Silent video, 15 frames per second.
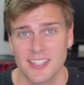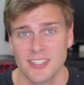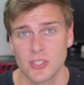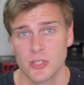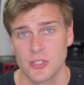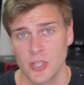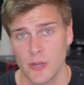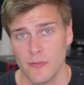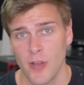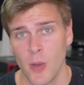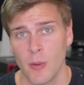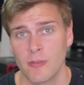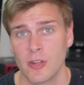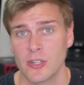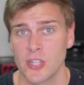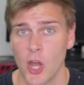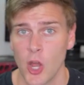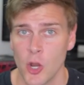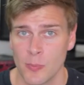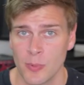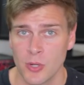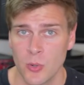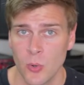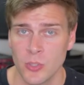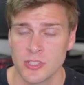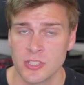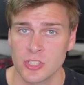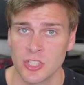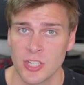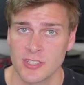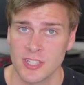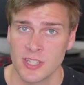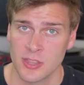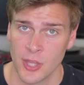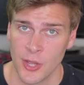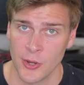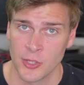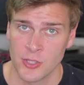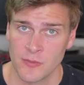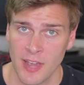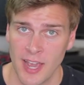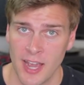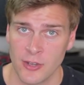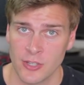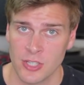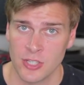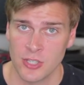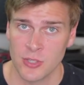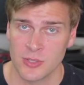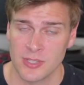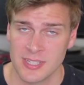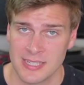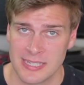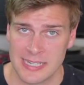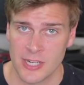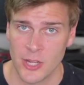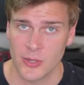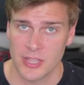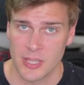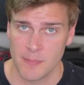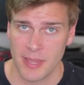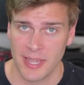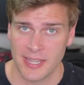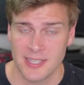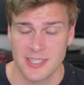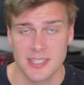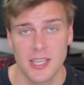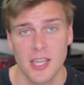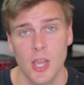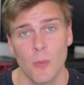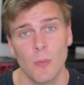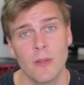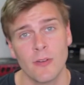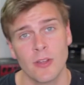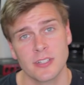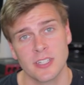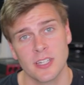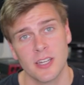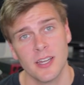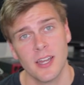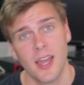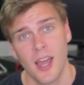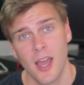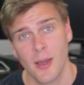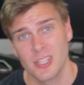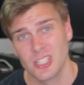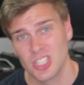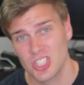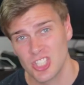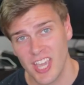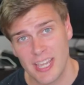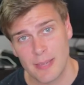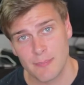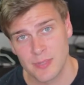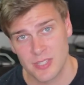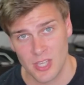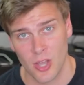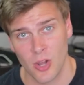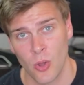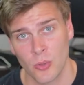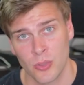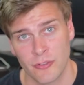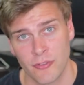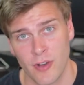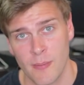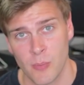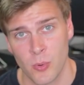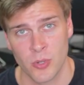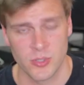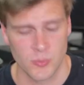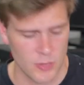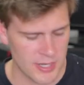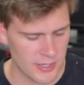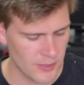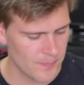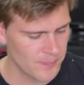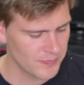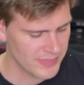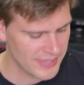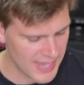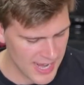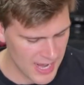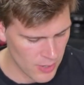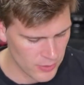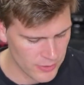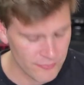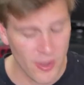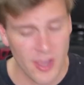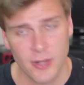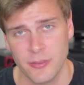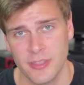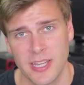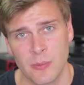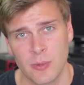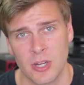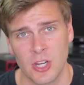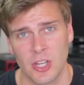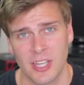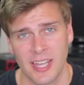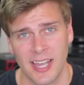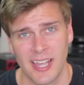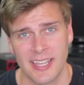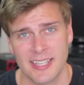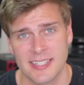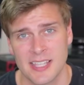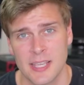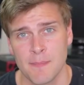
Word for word: So, so far we've looked at open chords and adjusting those for how you use the D note in the bass. We've looked at shapes along the fretboard as well. Now, the final thing I want to look at is the